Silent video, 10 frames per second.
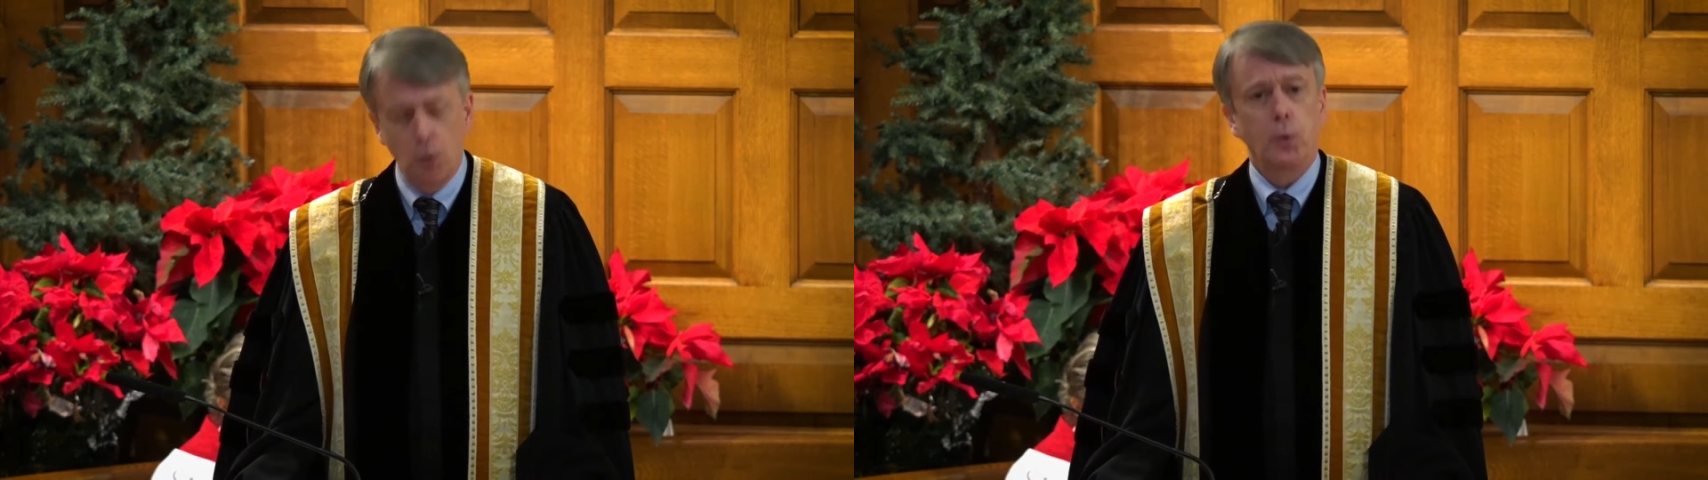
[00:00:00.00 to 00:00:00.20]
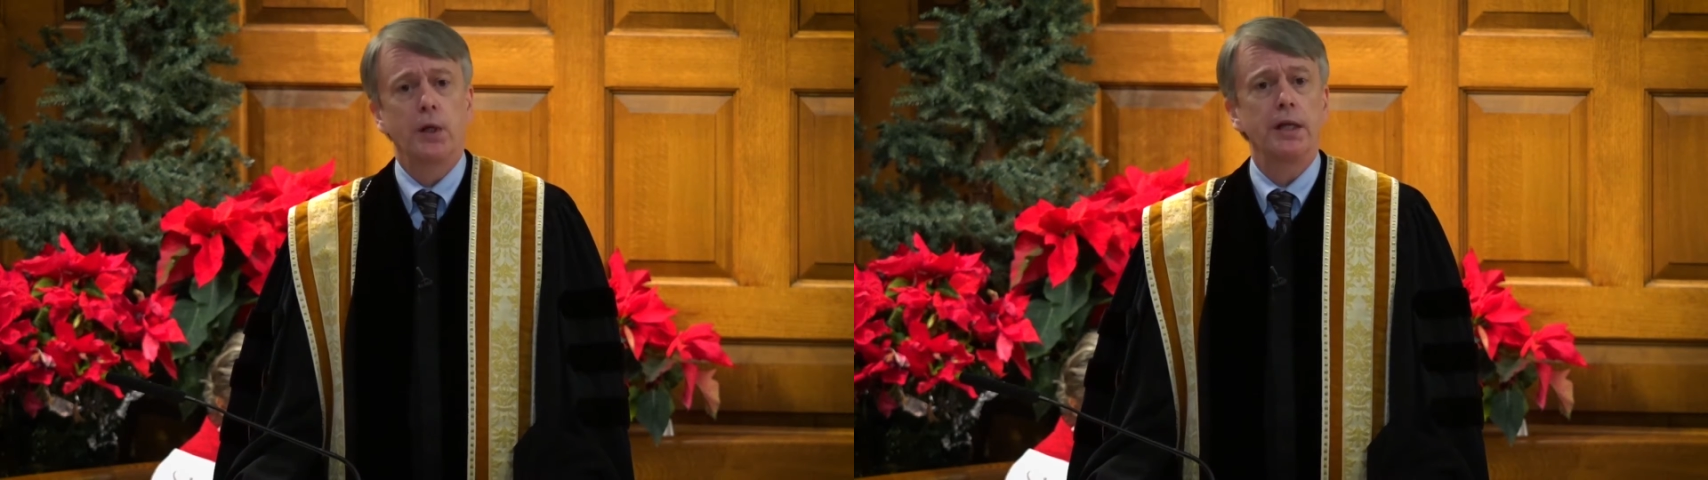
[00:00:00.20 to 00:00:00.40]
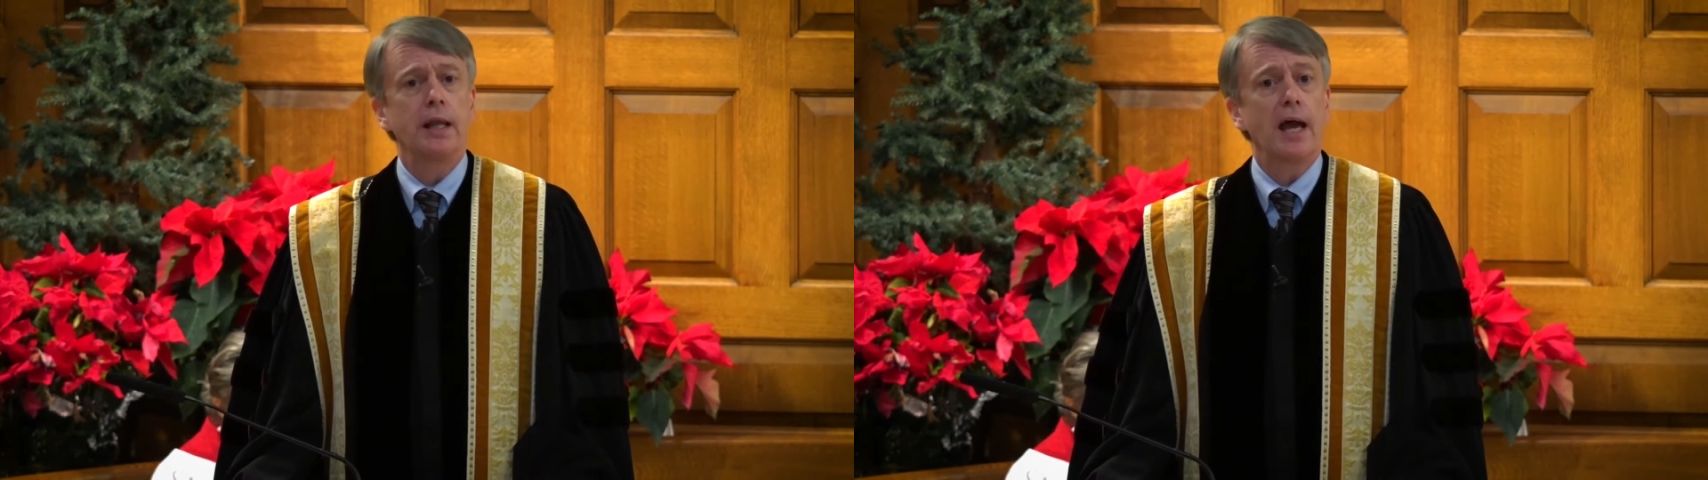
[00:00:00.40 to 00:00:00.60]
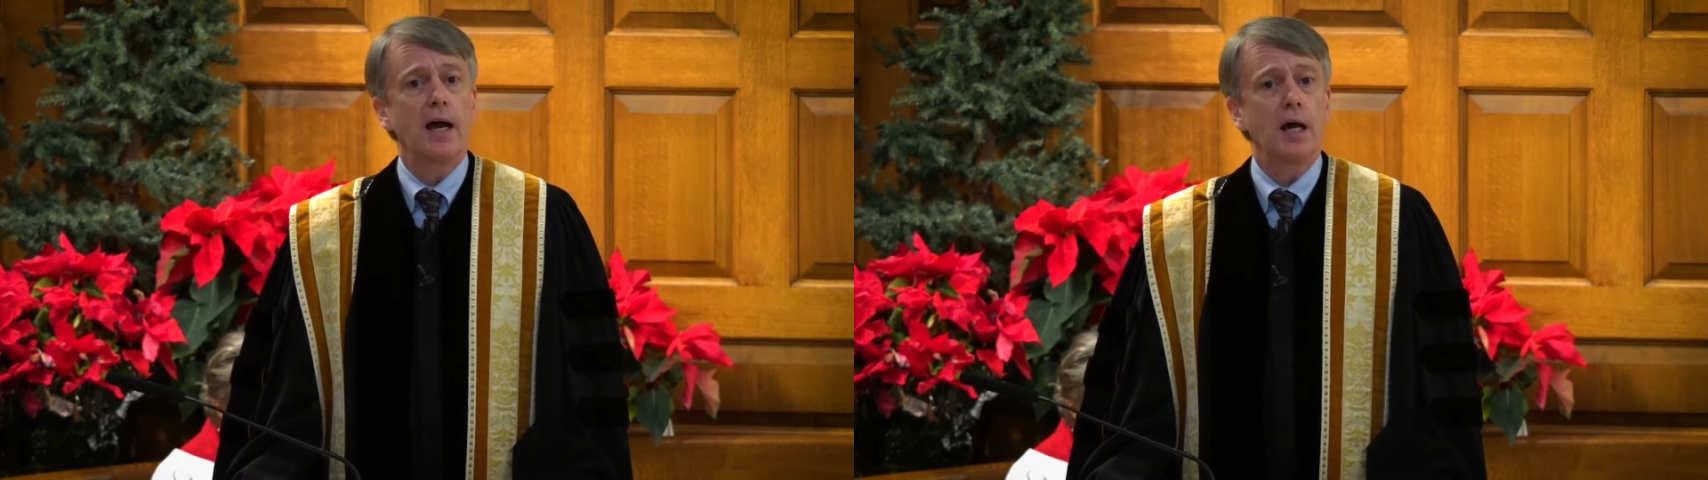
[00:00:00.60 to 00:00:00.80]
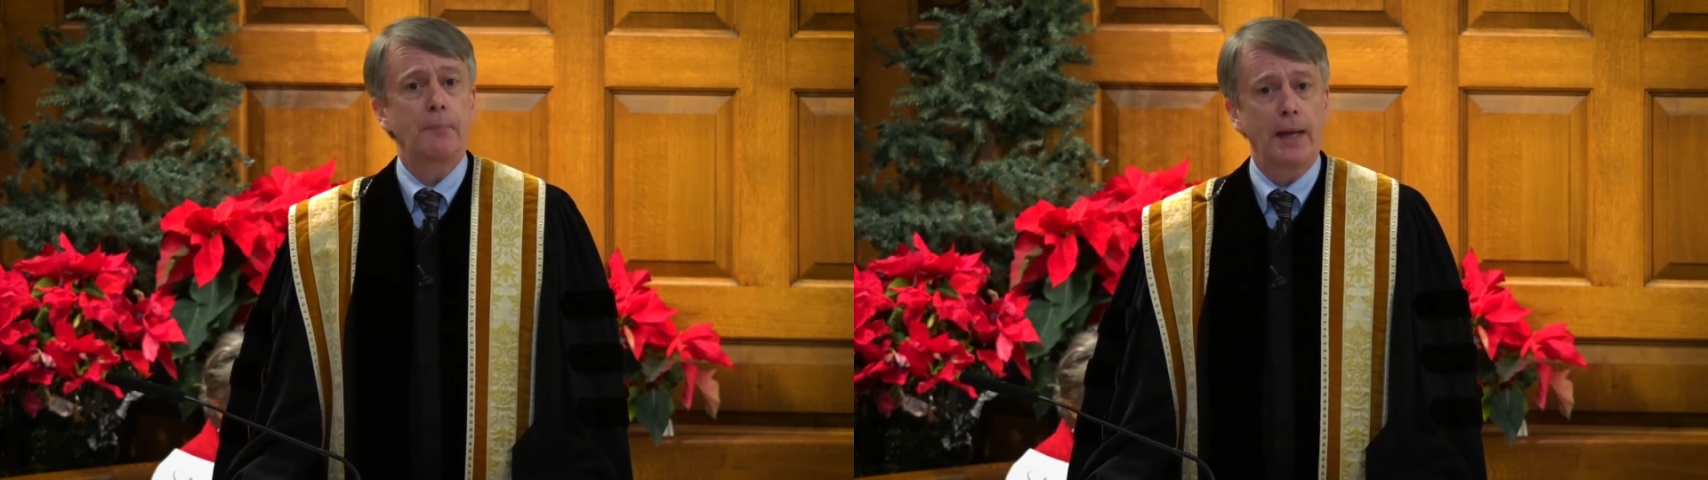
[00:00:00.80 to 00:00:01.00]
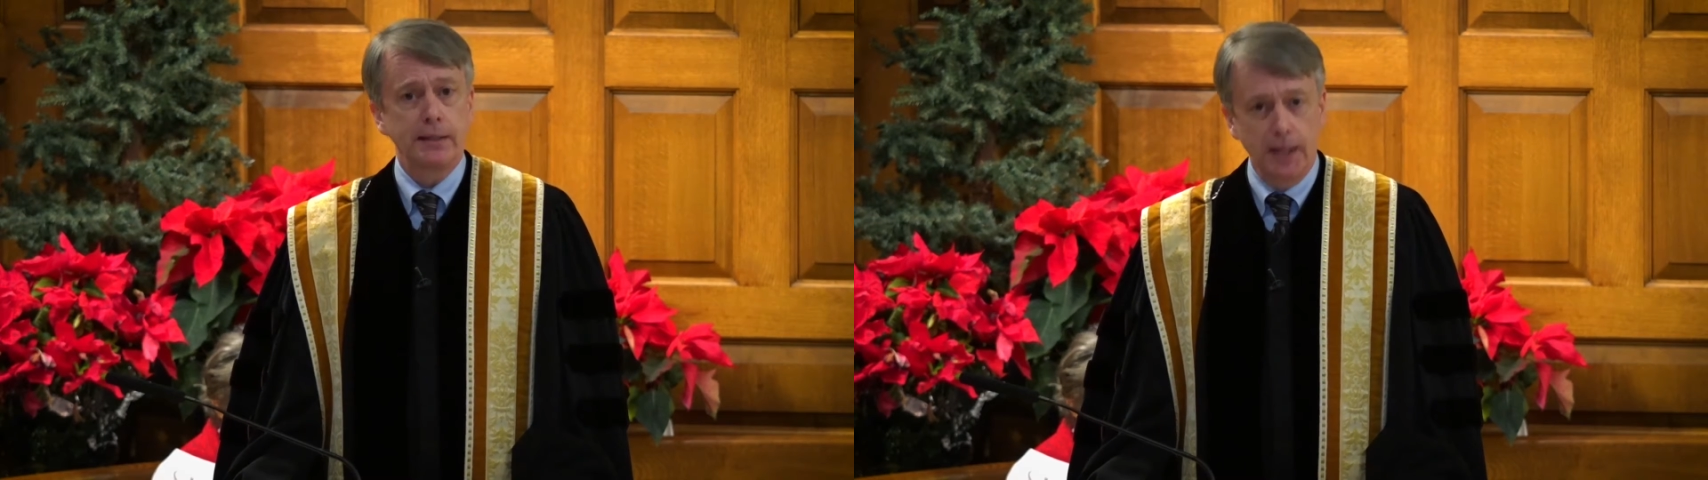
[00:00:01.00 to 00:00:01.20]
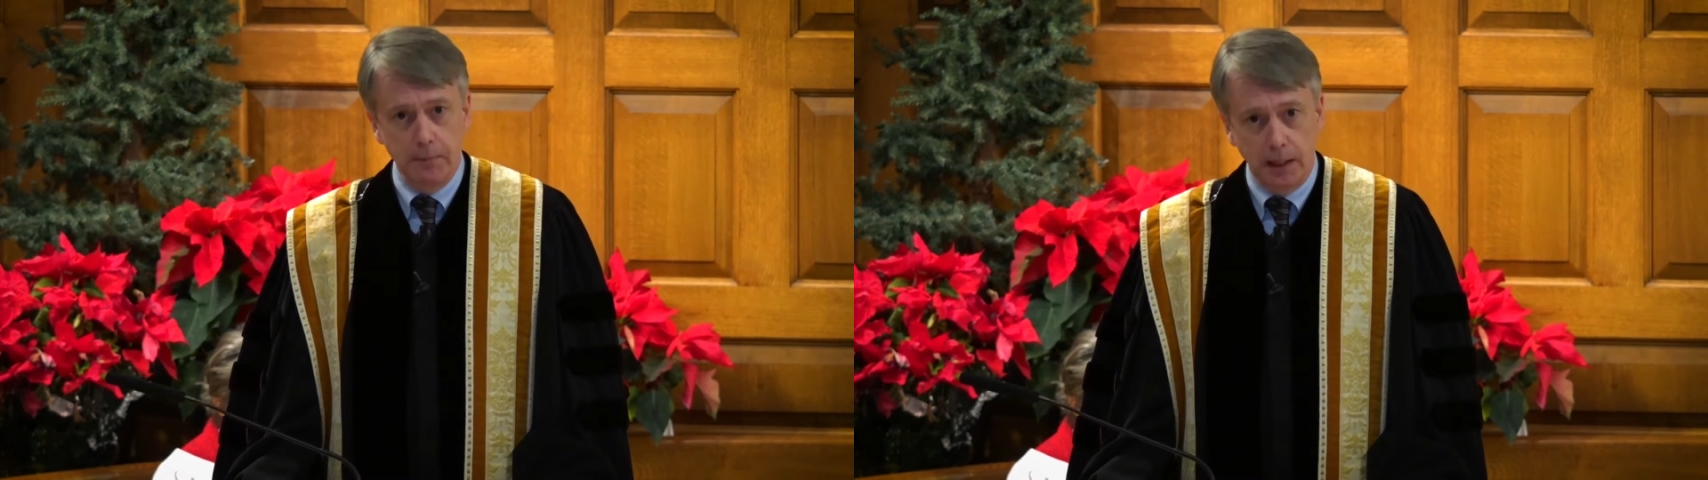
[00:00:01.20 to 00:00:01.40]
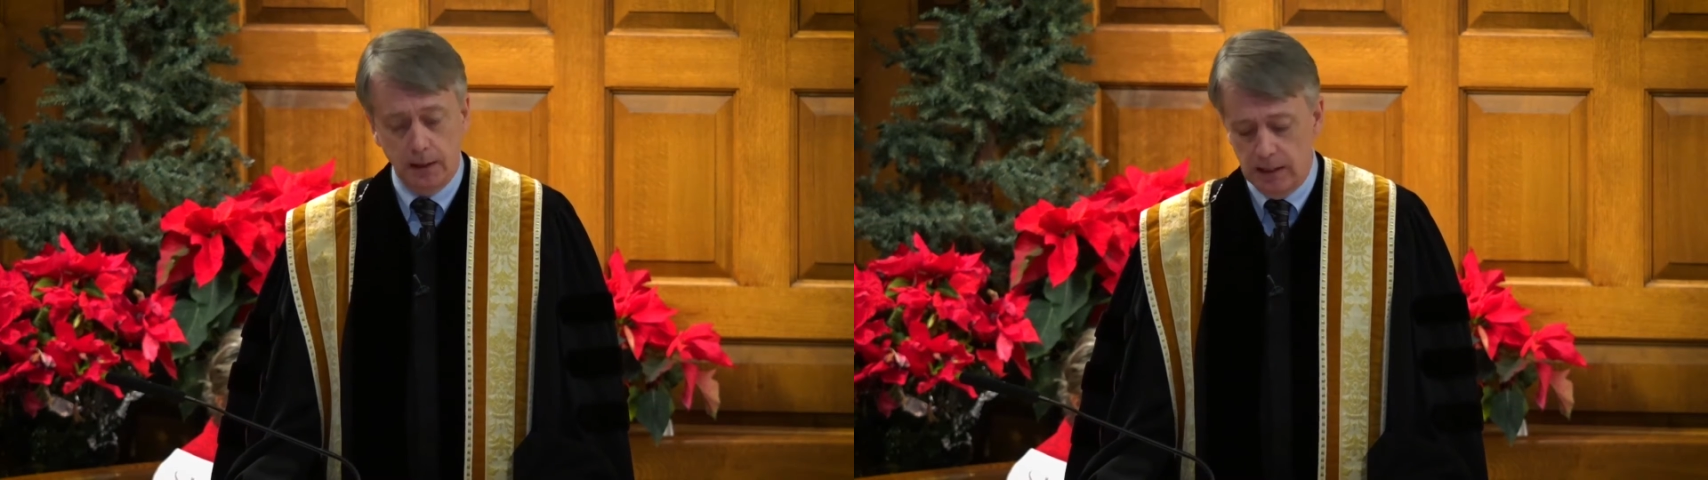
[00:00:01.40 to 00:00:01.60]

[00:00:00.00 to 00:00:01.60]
when a pandemic